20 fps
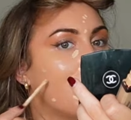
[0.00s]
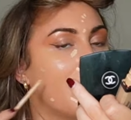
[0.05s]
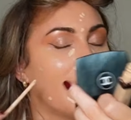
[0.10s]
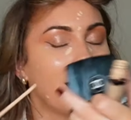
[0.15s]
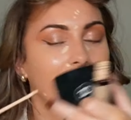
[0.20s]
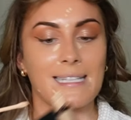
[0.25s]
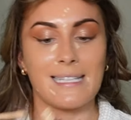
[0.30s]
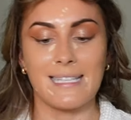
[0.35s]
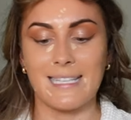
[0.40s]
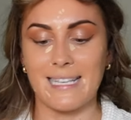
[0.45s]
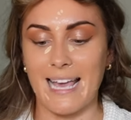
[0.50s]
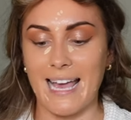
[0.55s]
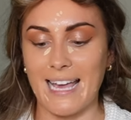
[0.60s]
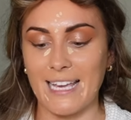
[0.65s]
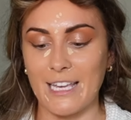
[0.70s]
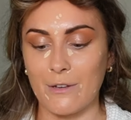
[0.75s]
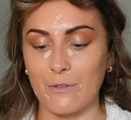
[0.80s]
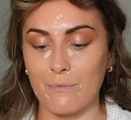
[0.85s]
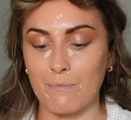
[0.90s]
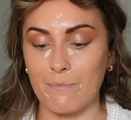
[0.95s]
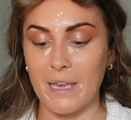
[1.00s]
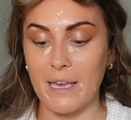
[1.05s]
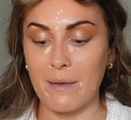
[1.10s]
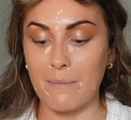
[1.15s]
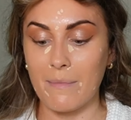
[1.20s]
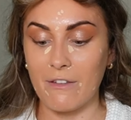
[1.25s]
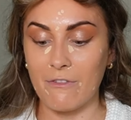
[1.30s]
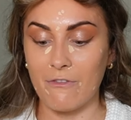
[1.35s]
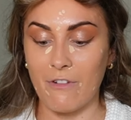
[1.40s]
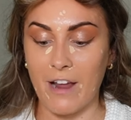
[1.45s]
But I, me and
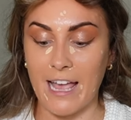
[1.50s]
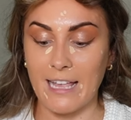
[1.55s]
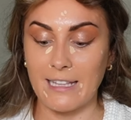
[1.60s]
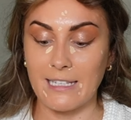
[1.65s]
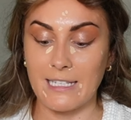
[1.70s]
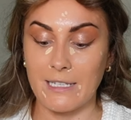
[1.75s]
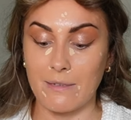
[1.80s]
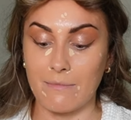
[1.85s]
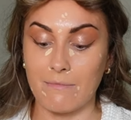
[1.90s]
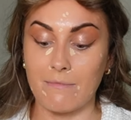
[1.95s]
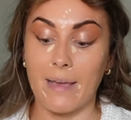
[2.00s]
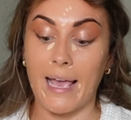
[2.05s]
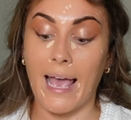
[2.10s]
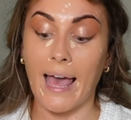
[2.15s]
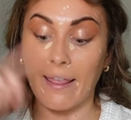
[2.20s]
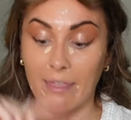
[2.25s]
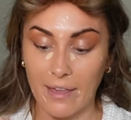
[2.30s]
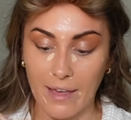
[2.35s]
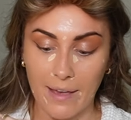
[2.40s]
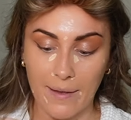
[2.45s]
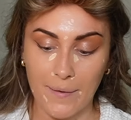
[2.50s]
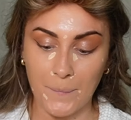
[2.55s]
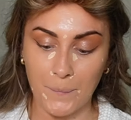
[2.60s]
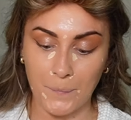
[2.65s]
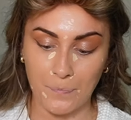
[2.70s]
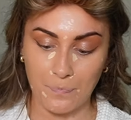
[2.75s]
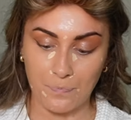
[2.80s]
my friend, my other